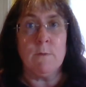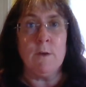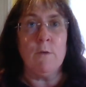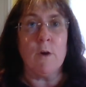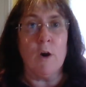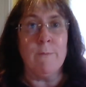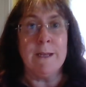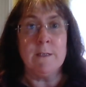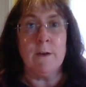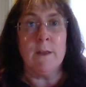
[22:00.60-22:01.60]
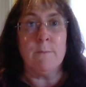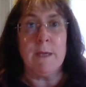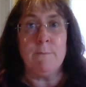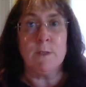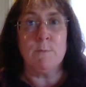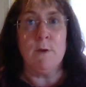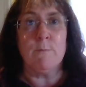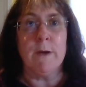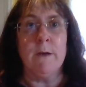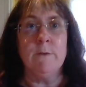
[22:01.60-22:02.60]
when you comment on other people's
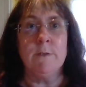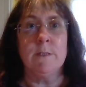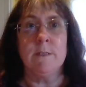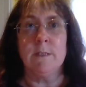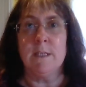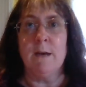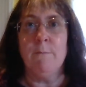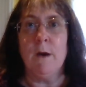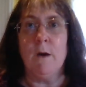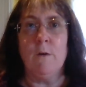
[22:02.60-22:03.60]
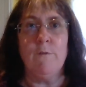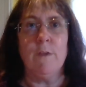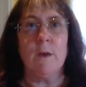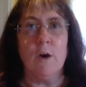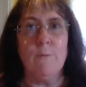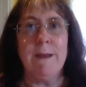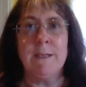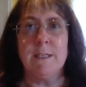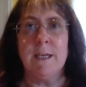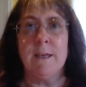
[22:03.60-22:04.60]
blog posts, some of the
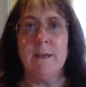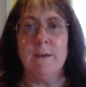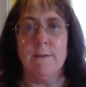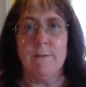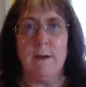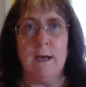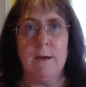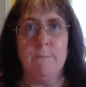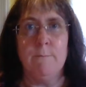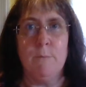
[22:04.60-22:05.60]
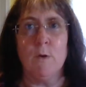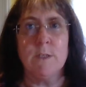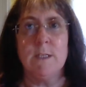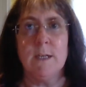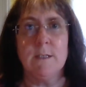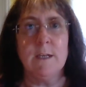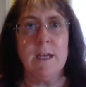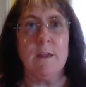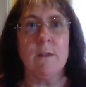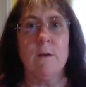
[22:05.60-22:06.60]
commenting boxes
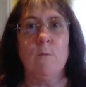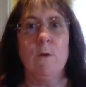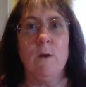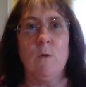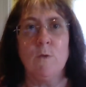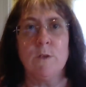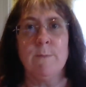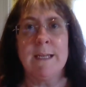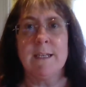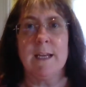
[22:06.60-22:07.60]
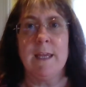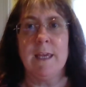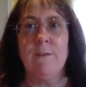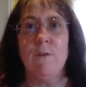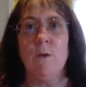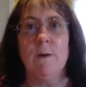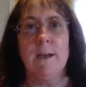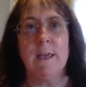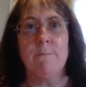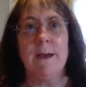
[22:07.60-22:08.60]
underneath will automatically give you a
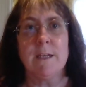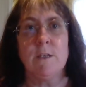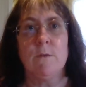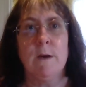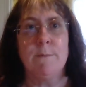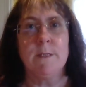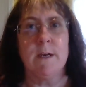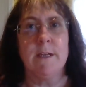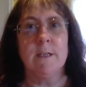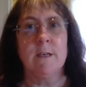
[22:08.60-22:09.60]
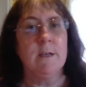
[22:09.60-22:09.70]
link back to your website.